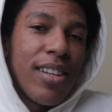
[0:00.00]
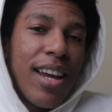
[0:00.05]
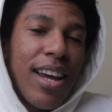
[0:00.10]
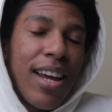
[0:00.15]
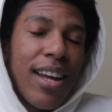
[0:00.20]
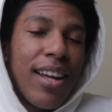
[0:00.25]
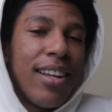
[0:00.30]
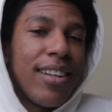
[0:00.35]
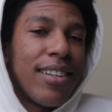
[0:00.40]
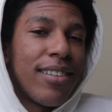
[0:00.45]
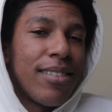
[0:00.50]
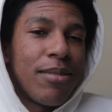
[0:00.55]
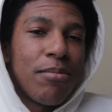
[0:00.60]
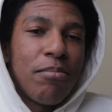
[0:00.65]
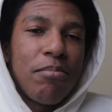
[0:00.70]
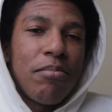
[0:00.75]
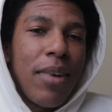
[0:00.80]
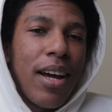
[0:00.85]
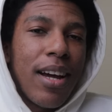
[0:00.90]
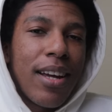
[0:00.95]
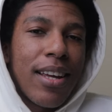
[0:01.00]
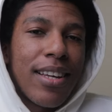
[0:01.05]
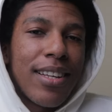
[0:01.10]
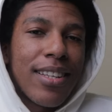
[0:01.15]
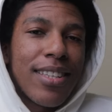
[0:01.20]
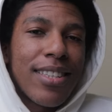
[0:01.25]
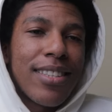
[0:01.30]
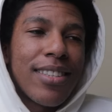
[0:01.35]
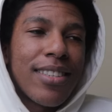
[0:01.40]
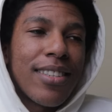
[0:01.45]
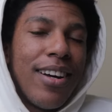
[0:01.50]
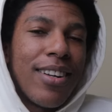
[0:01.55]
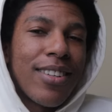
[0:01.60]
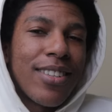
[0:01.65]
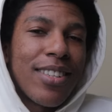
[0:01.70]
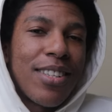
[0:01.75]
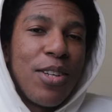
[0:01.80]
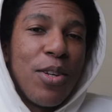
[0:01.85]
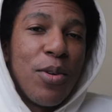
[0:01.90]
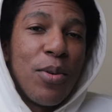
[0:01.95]
And I guess I'll
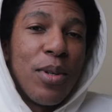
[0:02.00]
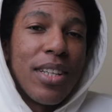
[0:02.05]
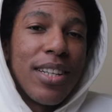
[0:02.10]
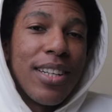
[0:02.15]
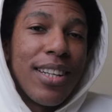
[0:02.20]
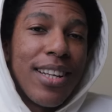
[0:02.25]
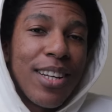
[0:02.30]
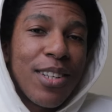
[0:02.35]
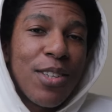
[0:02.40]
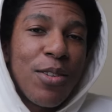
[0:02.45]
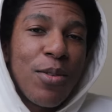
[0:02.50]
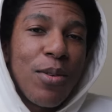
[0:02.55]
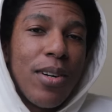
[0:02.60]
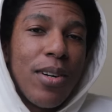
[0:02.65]
see you in the next